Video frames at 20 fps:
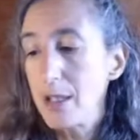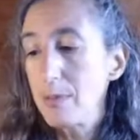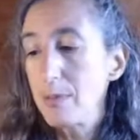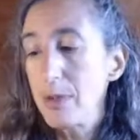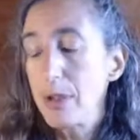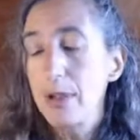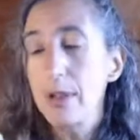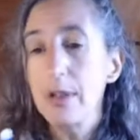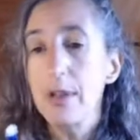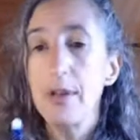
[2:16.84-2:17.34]

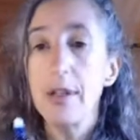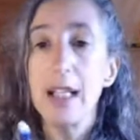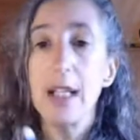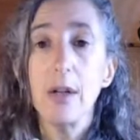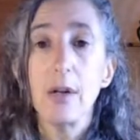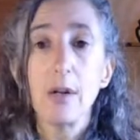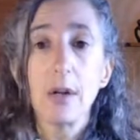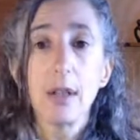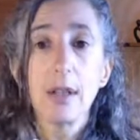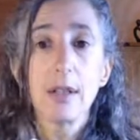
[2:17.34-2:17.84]
put the
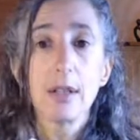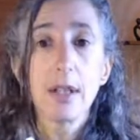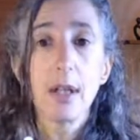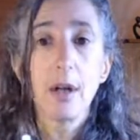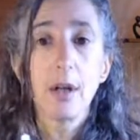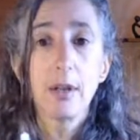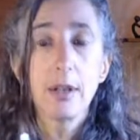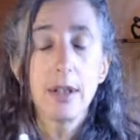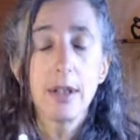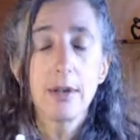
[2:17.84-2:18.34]
oils
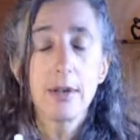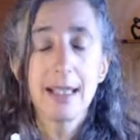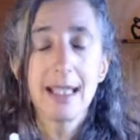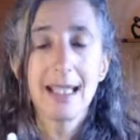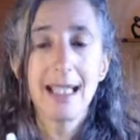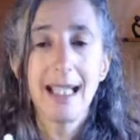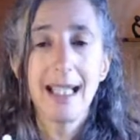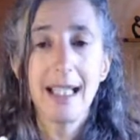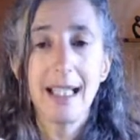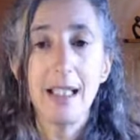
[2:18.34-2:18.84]
on your
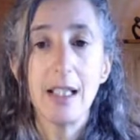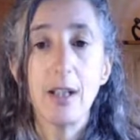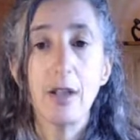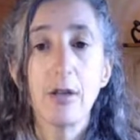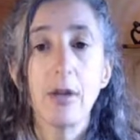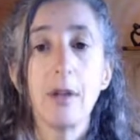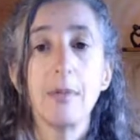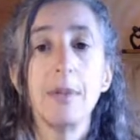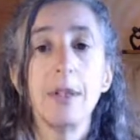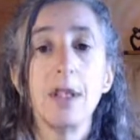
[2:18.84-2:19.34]
skin,
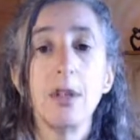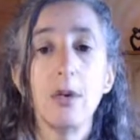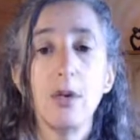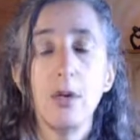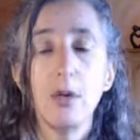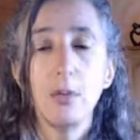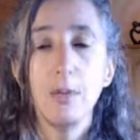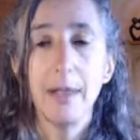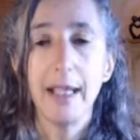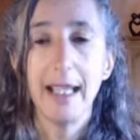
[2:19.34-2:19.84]
you're
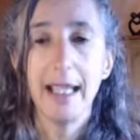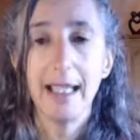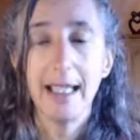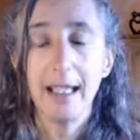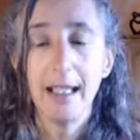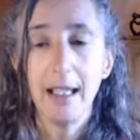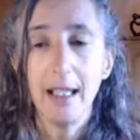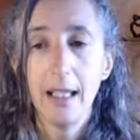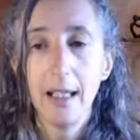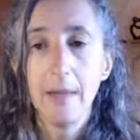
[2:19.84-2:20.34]

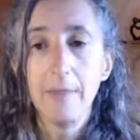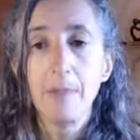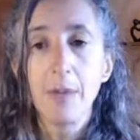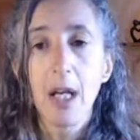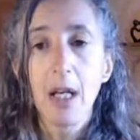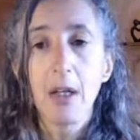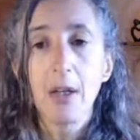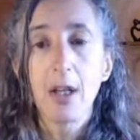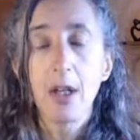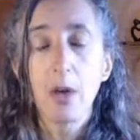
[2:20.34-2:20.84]
absorbing
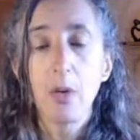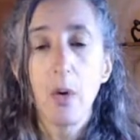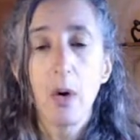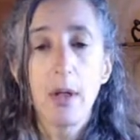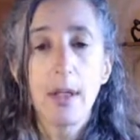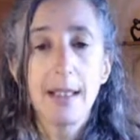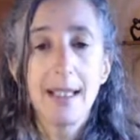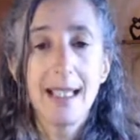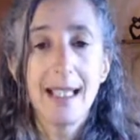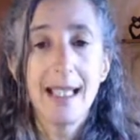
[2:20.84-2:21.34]
the
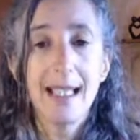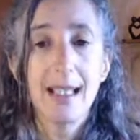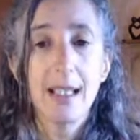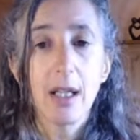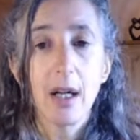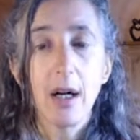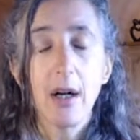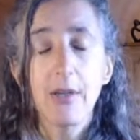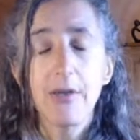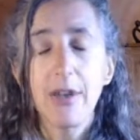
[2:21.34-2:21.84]
qualities
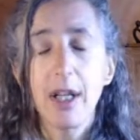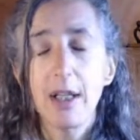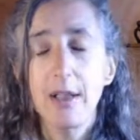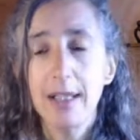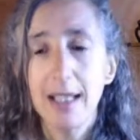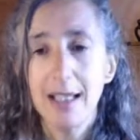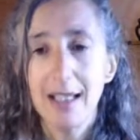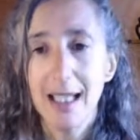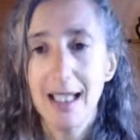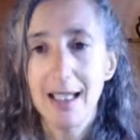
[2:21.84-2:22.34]
of those
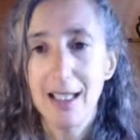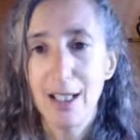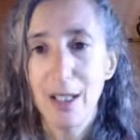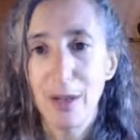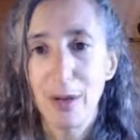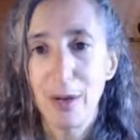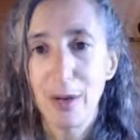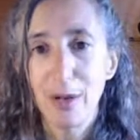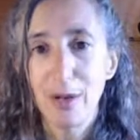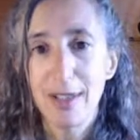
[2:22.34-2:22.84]
essential
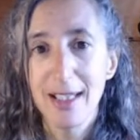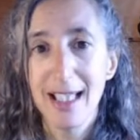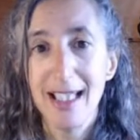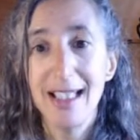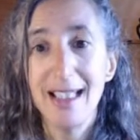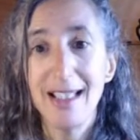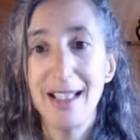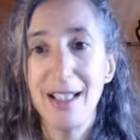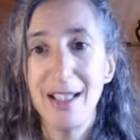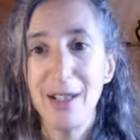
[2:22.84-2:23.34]
oils
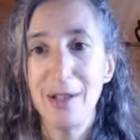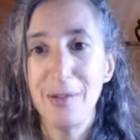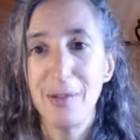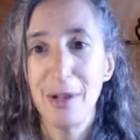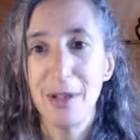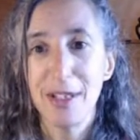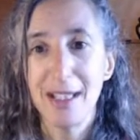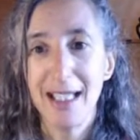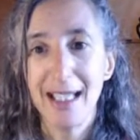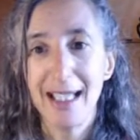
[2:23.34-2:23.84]
into your
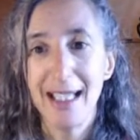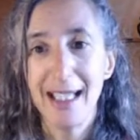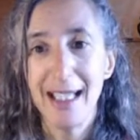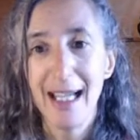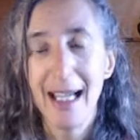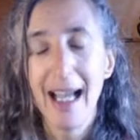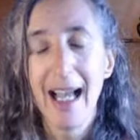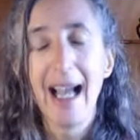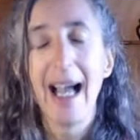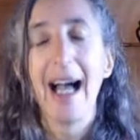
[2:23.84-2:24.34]
body,
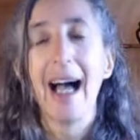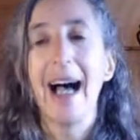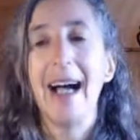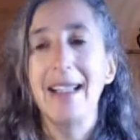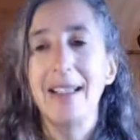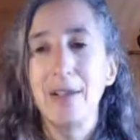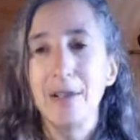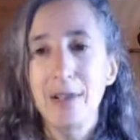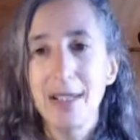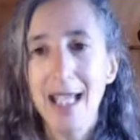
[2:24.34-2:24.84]

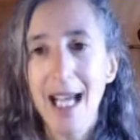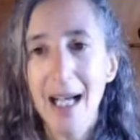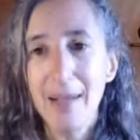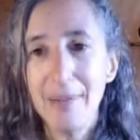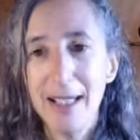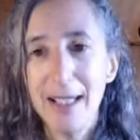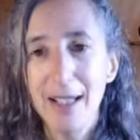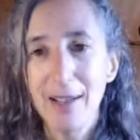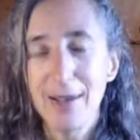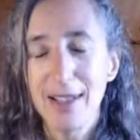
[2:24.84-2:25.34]
and you're
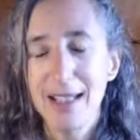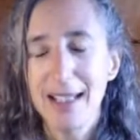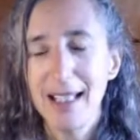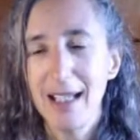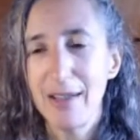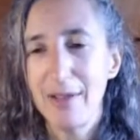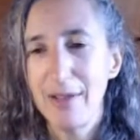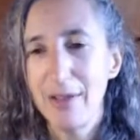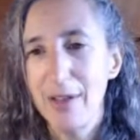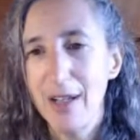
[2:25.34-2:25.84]
tapping on the
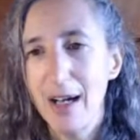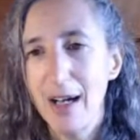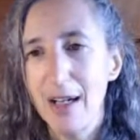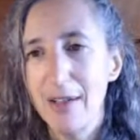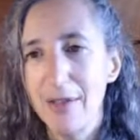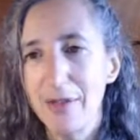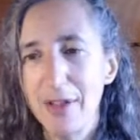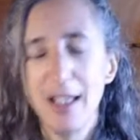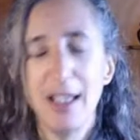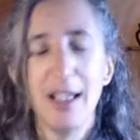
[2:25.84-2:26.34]

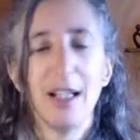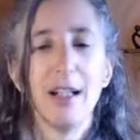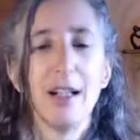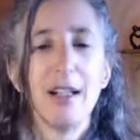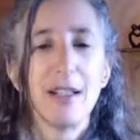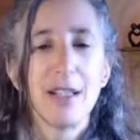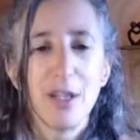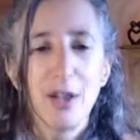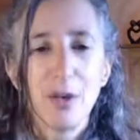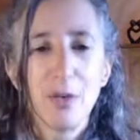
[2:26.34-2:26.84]
self-love.
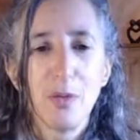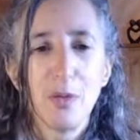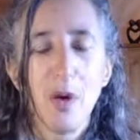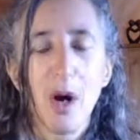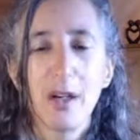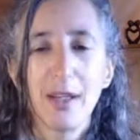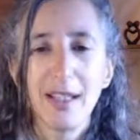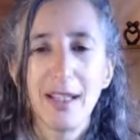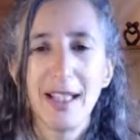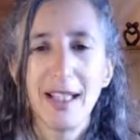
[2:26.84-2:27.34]
So you're
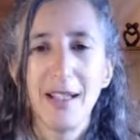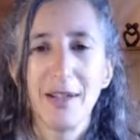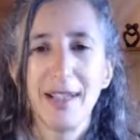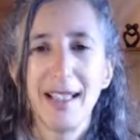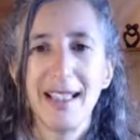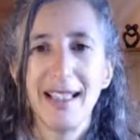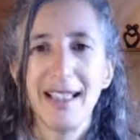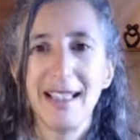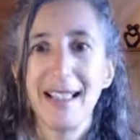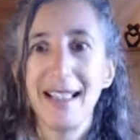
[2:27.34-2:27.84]
working on
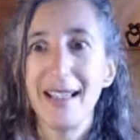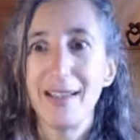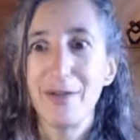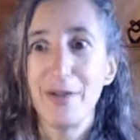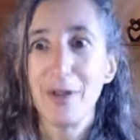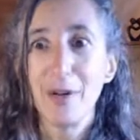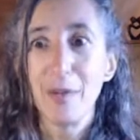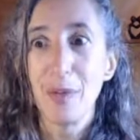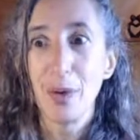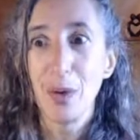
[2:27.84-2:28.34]
it
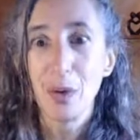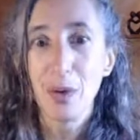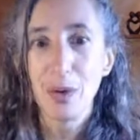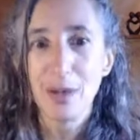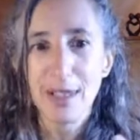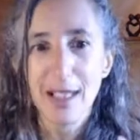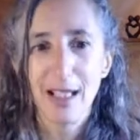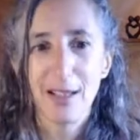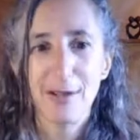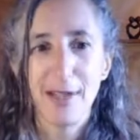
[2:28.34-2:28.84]
from all
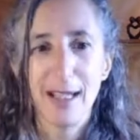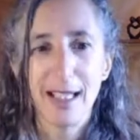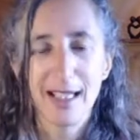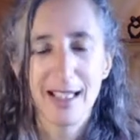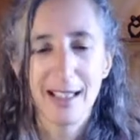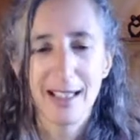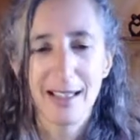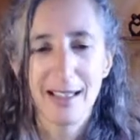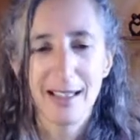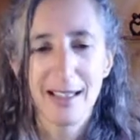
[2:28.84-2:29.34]

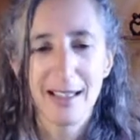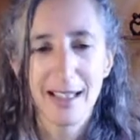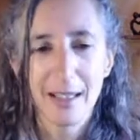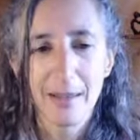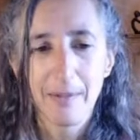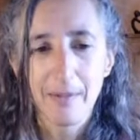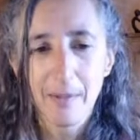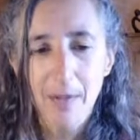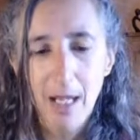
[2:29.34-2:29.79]
directions.